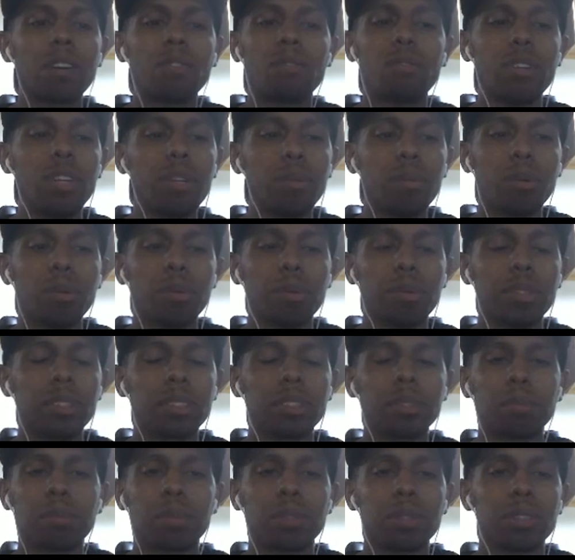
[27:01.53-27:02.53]
reboot Prince
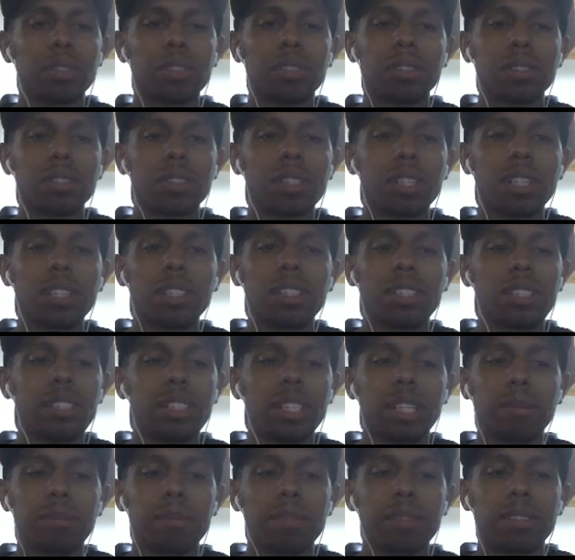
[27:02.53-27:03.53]
of Persia. God
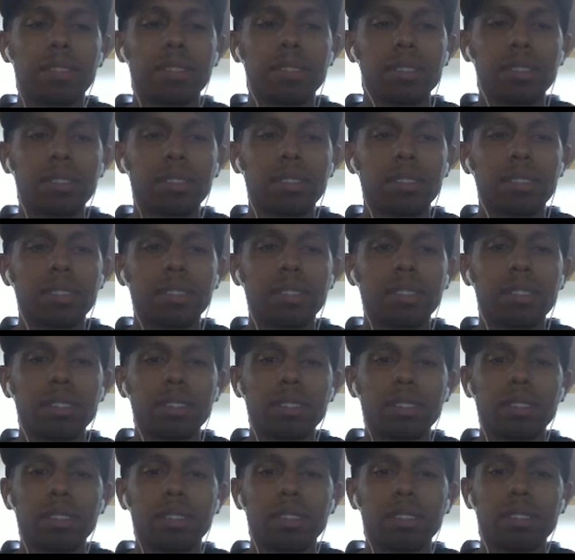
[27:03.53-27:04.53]
damn it, opinion, dude. You can
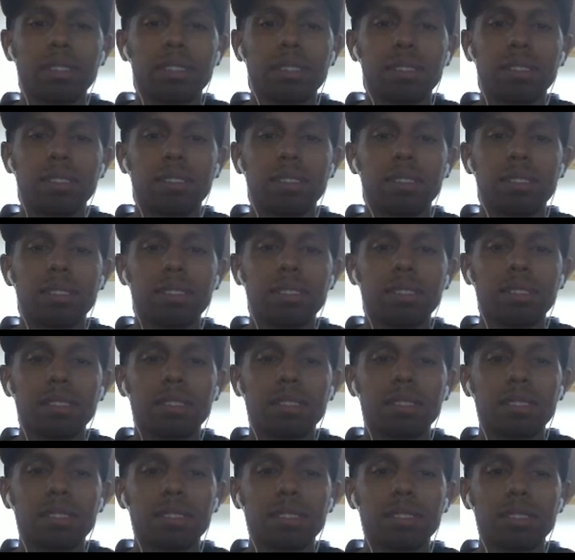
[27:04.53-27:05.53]
share it with
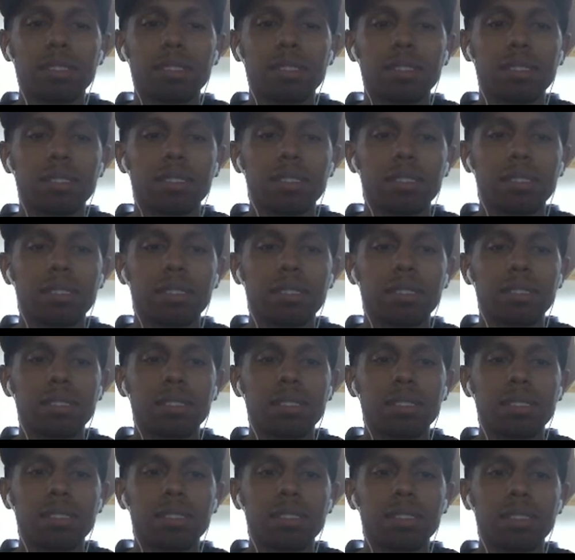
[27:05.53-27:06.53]
friends and
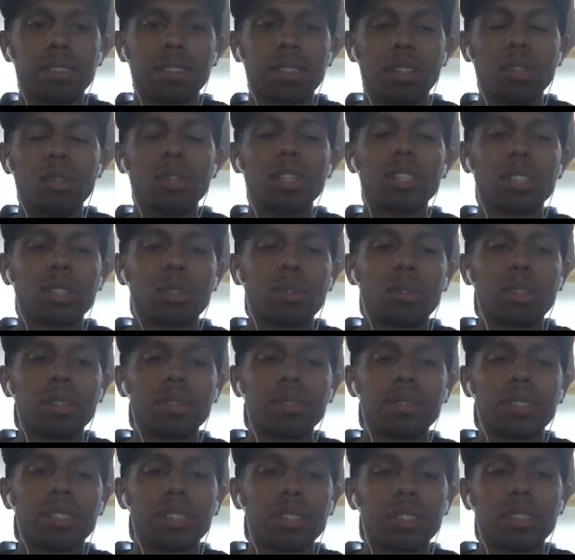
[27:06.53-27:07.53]
family. oh, yes, Quantum
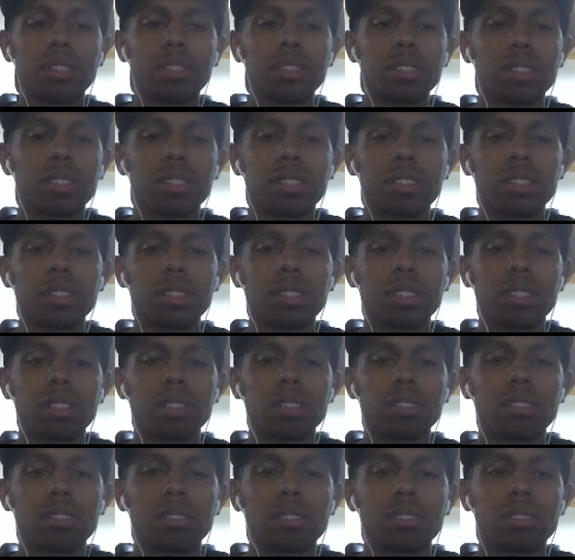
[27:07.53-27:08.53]
of Solace like oh, to see
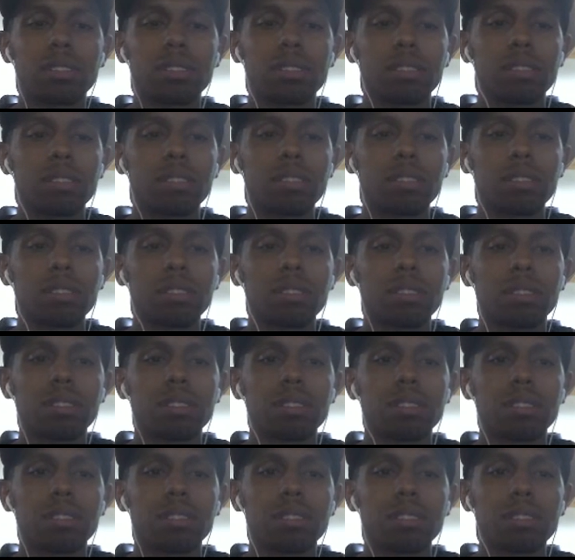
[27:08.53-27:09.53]
that.
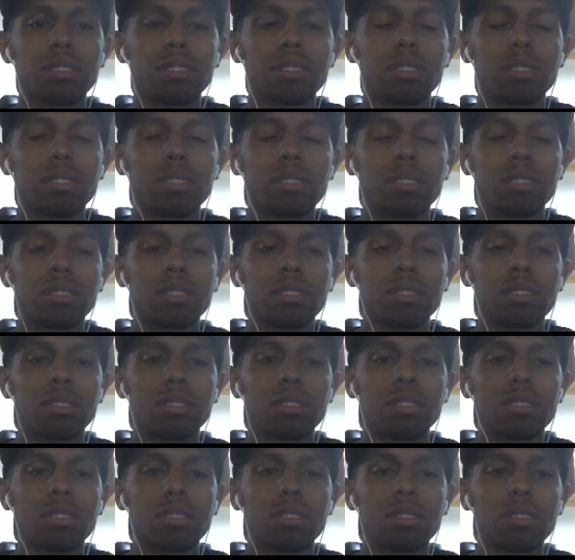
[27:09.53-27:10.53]
Um, Prince of
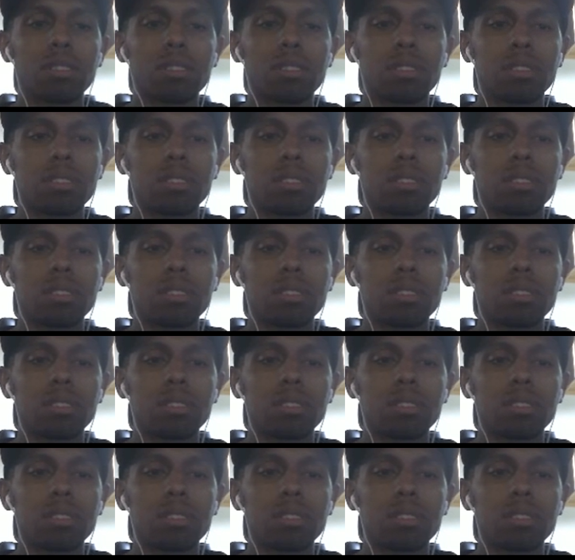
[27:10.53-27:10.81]
Persia.